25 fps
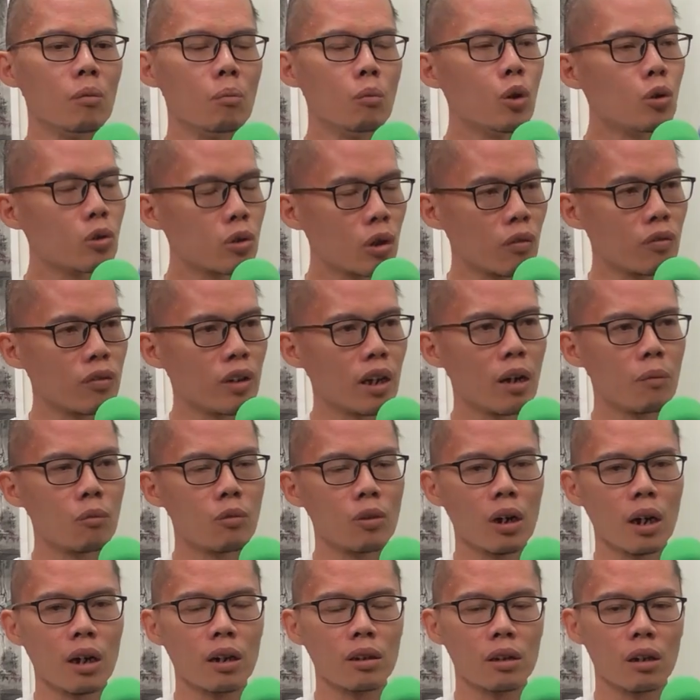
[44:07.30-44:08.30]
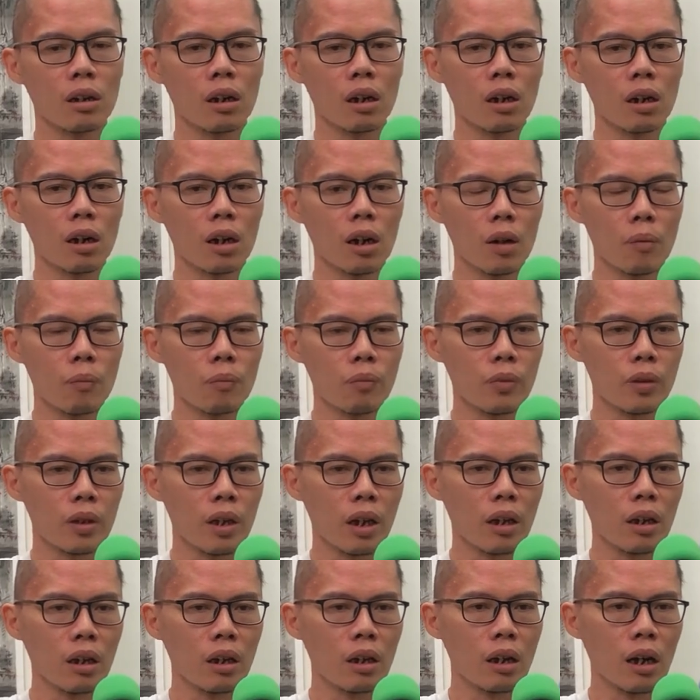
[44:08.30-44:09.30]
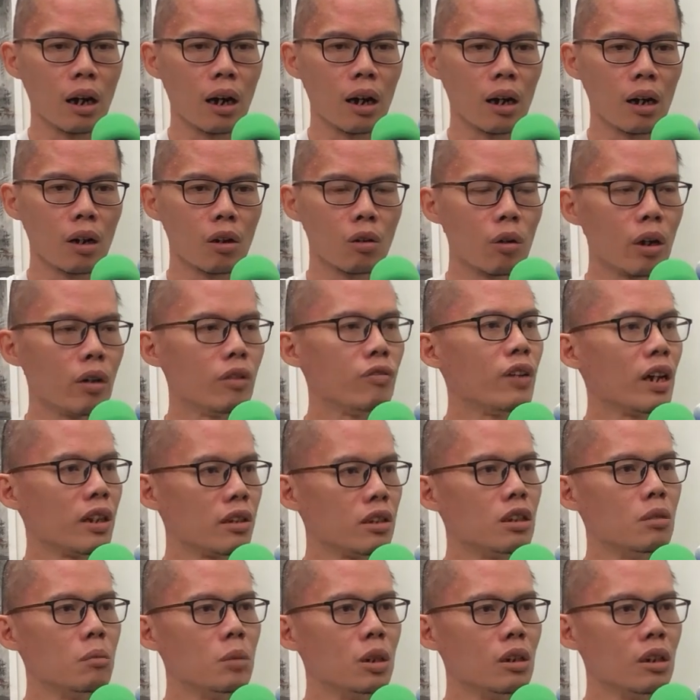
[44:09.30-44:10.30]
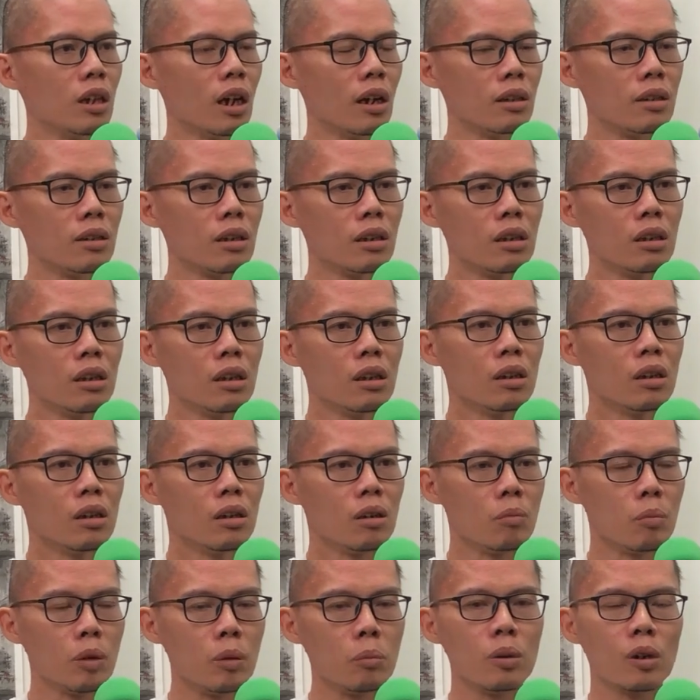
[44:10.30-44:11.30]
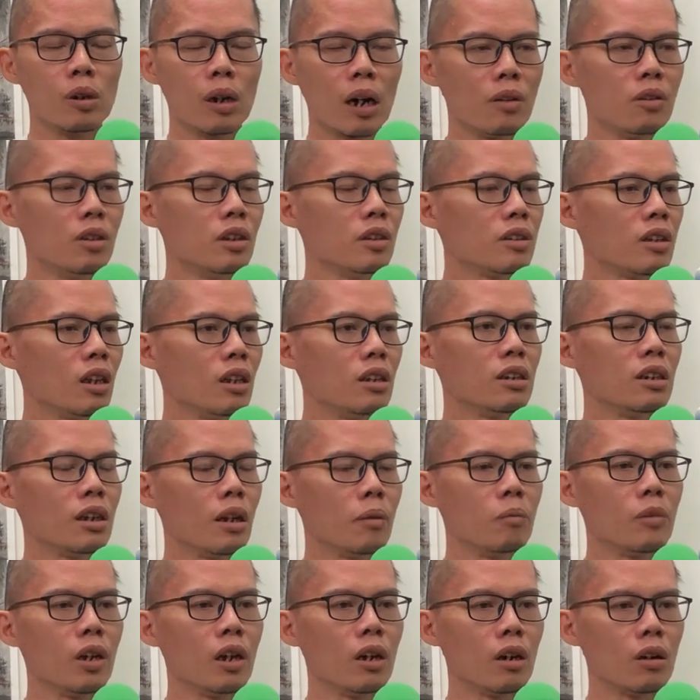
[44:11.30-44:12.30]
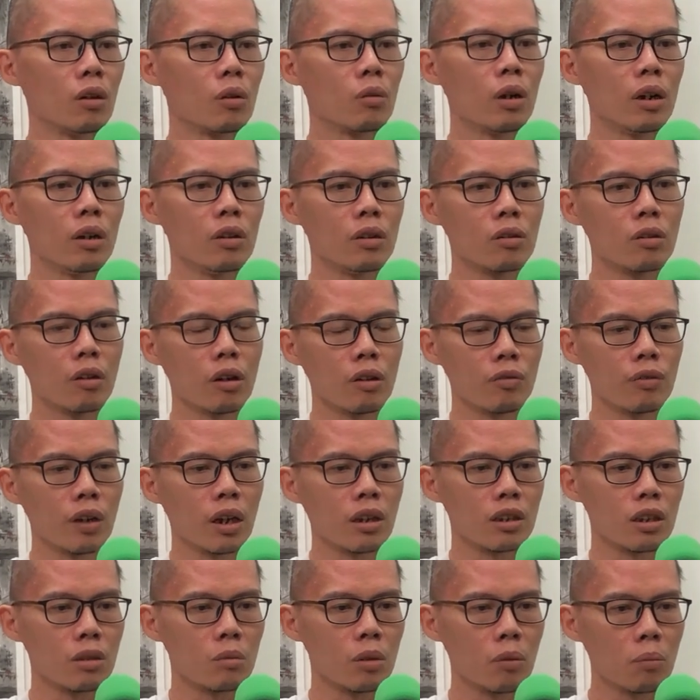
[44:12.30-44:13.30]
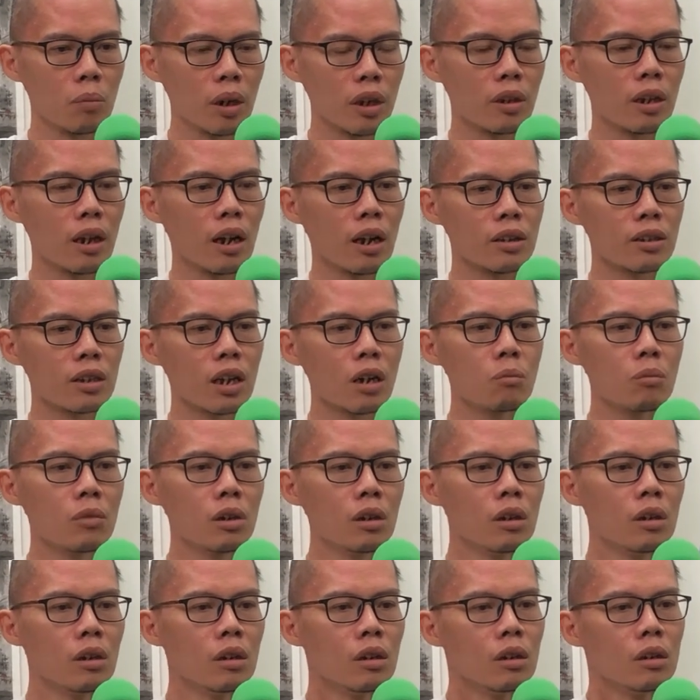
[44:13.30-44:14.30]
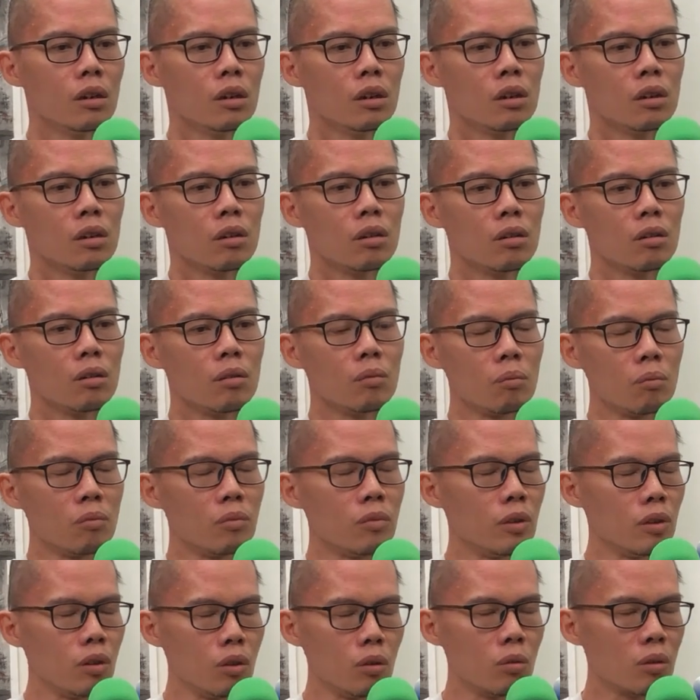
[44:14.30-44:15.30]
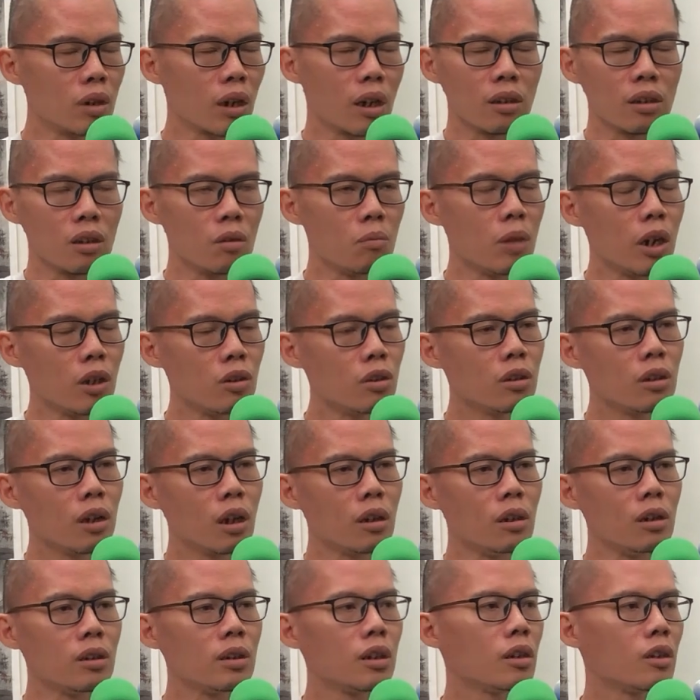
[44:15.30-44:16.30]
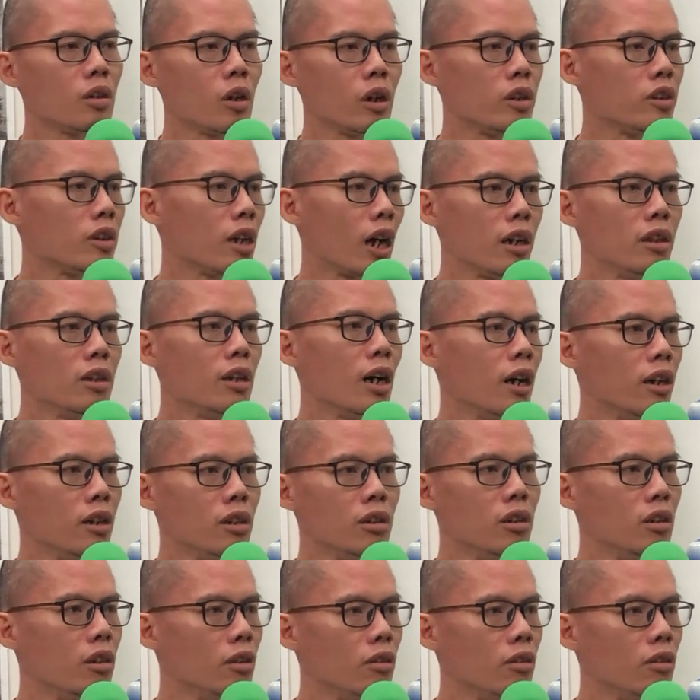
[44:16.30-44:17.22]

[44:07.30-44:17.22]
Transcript: most of them, right? They are quite flexible, people understand that they are quite flexible, but there are some. You can imagine that they say, I need